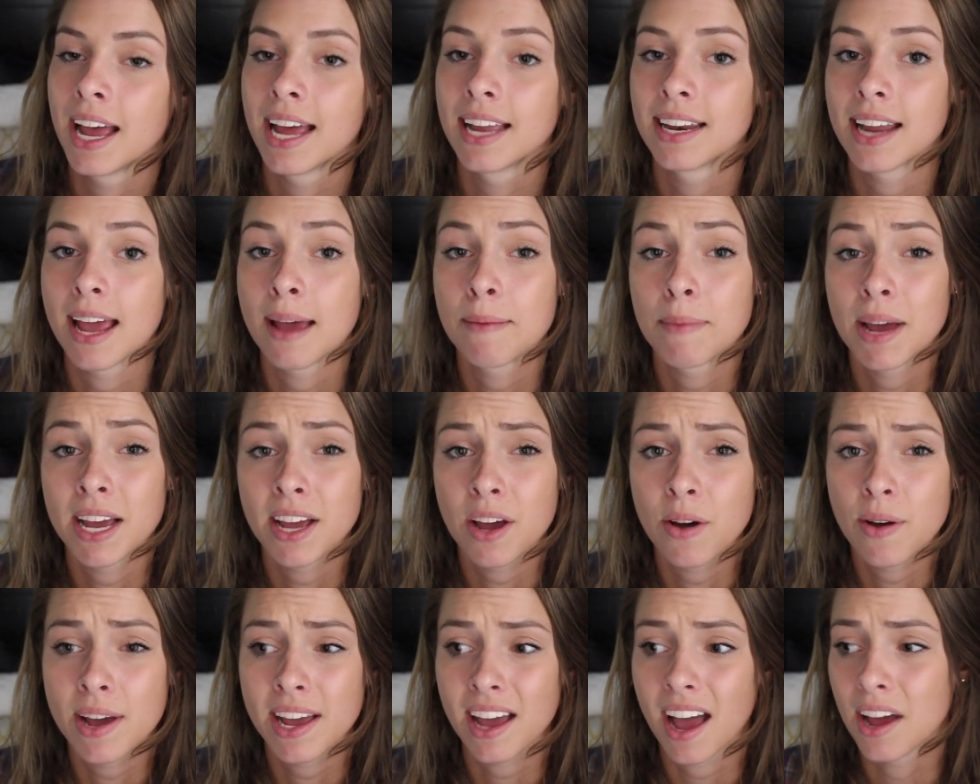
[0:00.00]
And am I
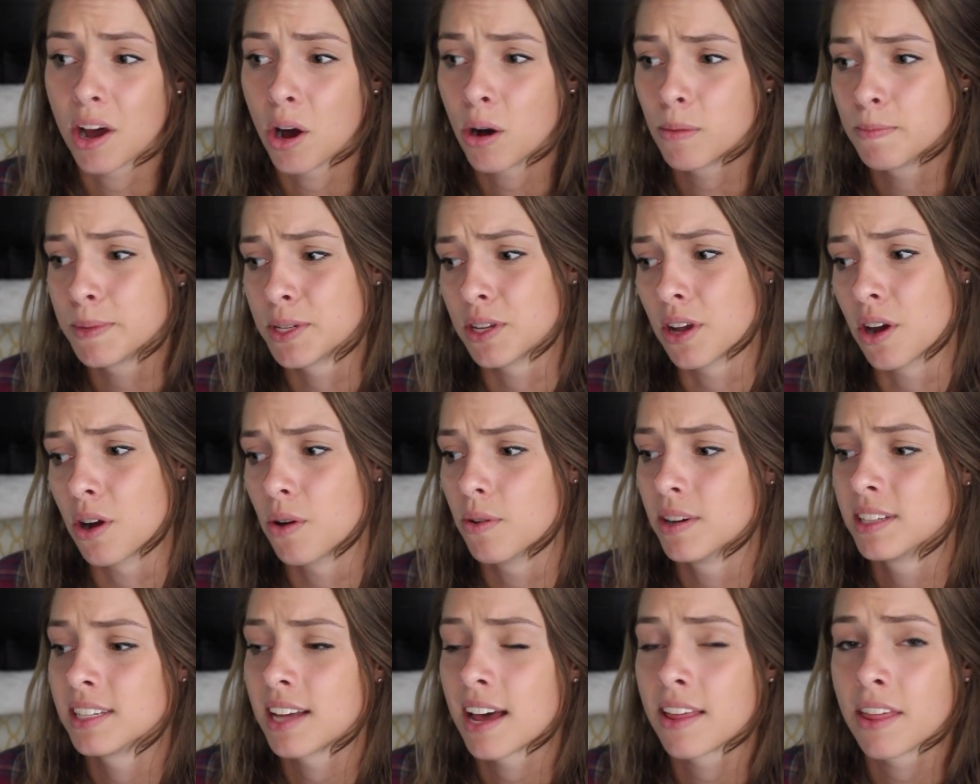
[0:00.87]
going? I hope
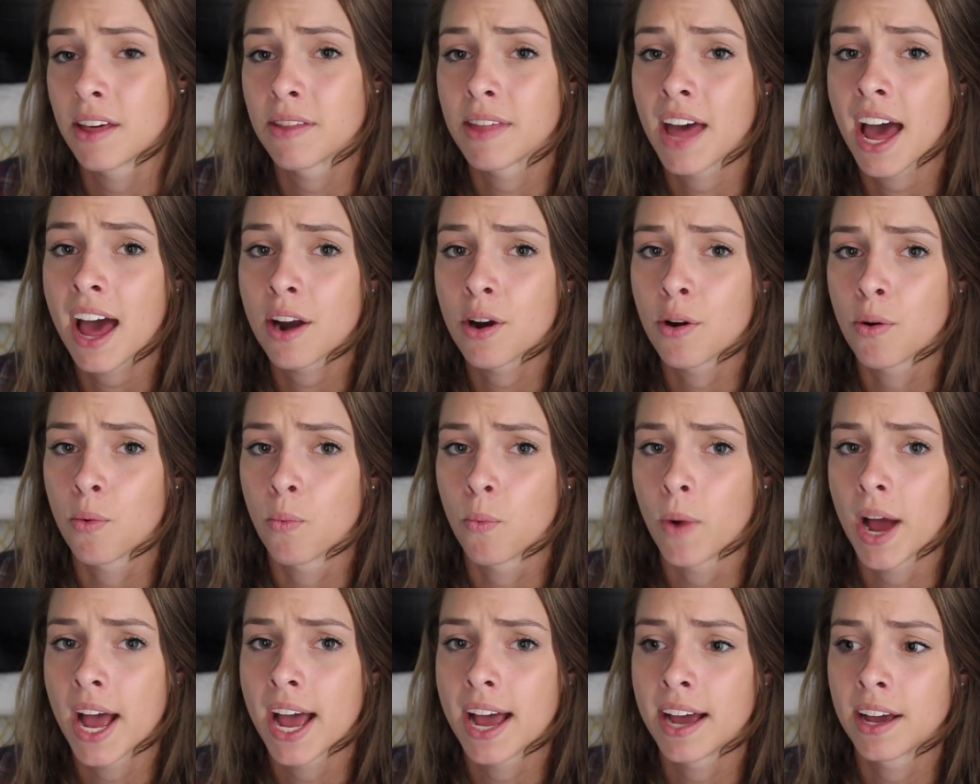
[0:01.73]
so. It's either that or
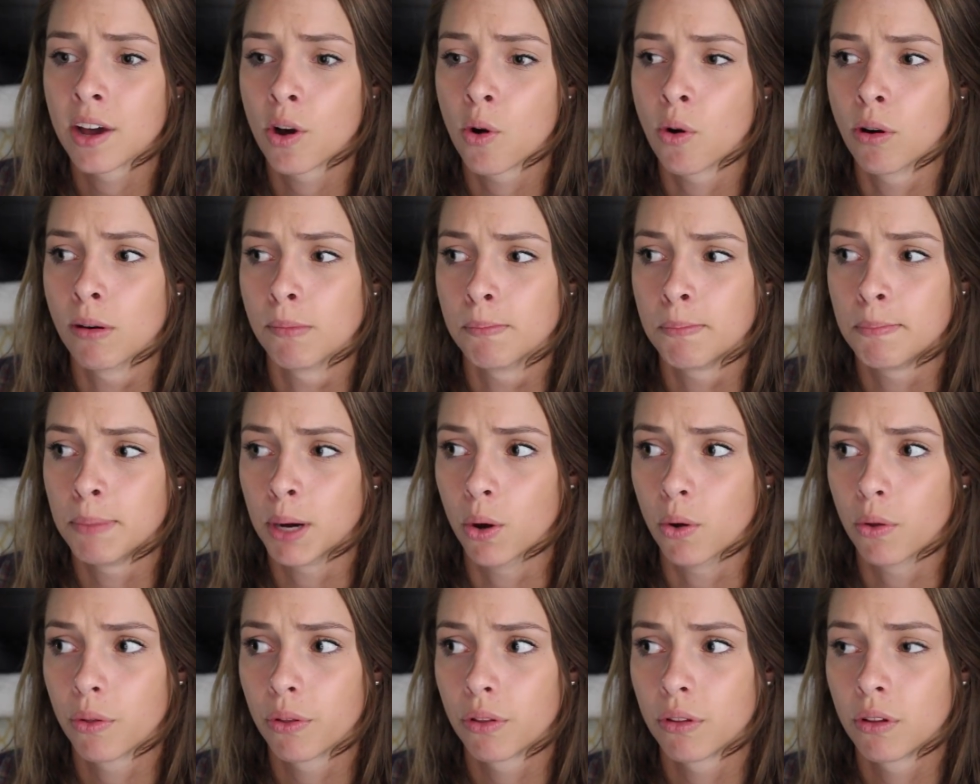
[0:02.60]
W A G or
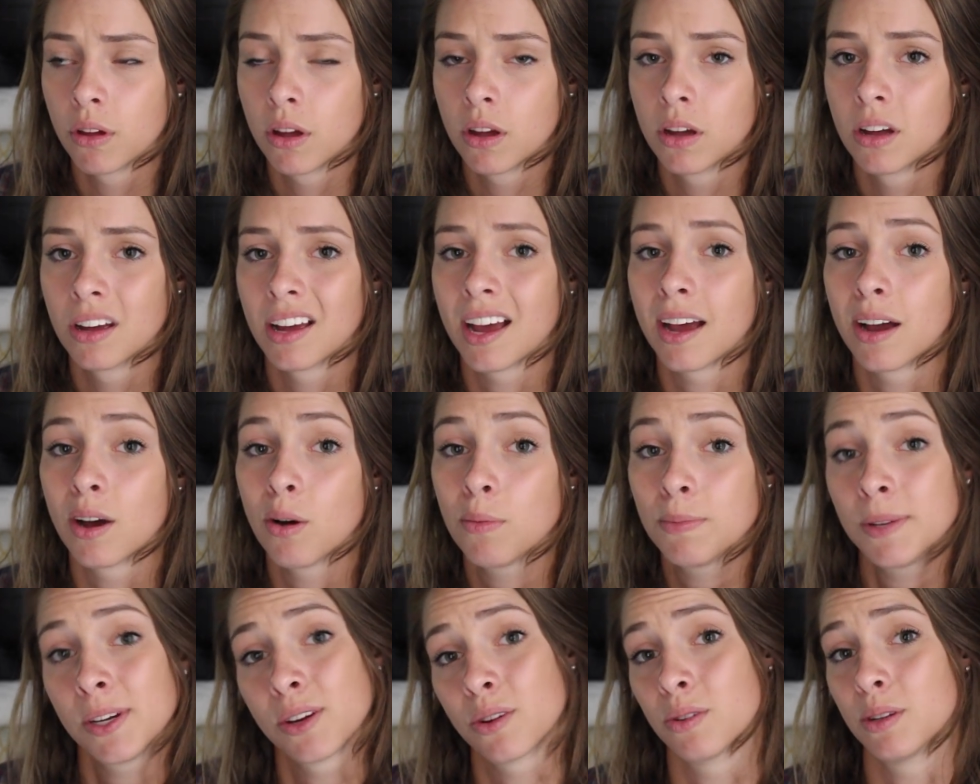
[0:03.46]
both. I
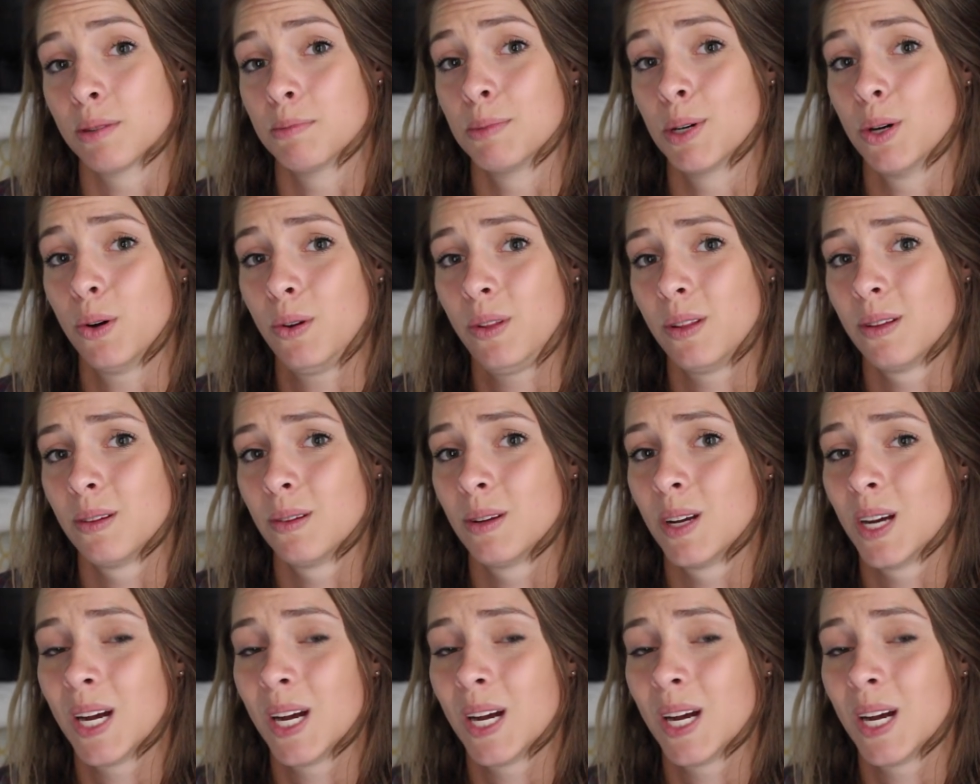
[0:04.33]
hope to go to both.